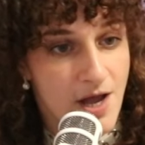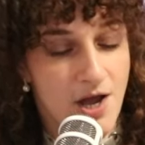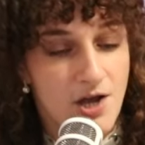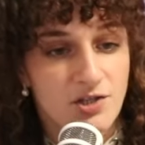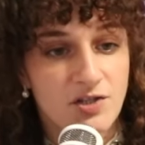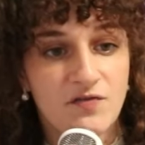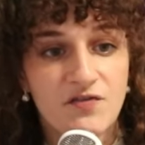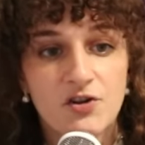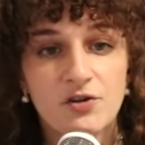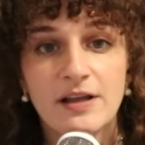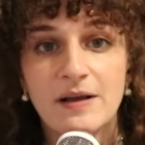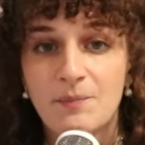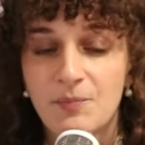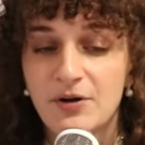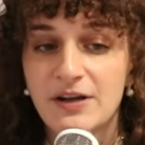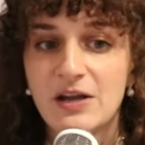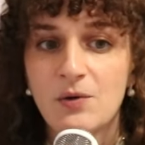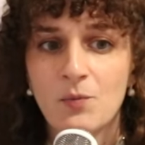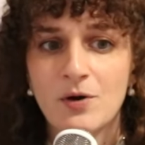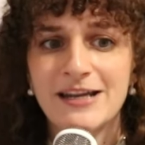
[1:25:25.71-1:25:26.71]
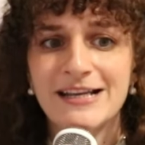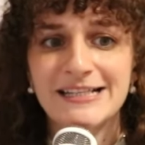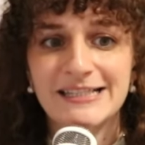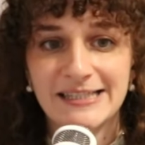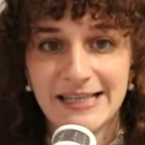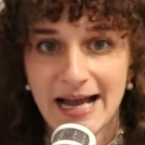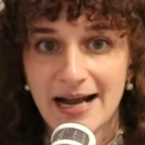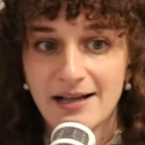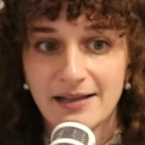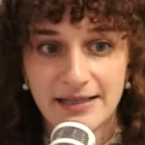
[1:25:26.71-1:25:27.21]
So if you're like, Brittany, what
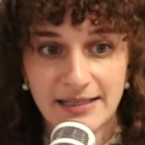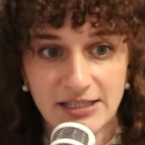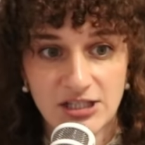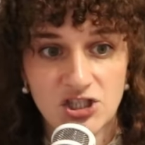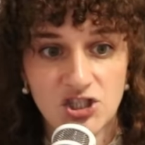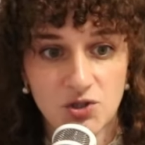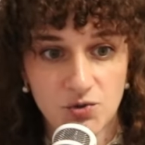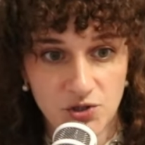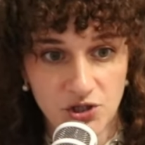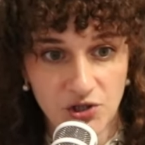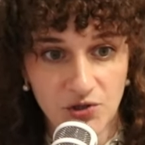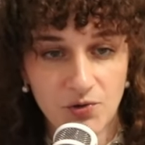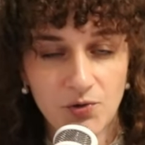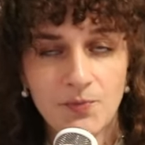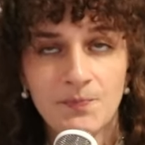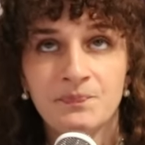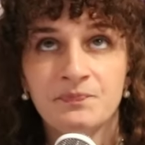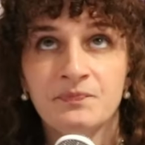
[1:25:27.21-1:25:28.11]
exactly did you do?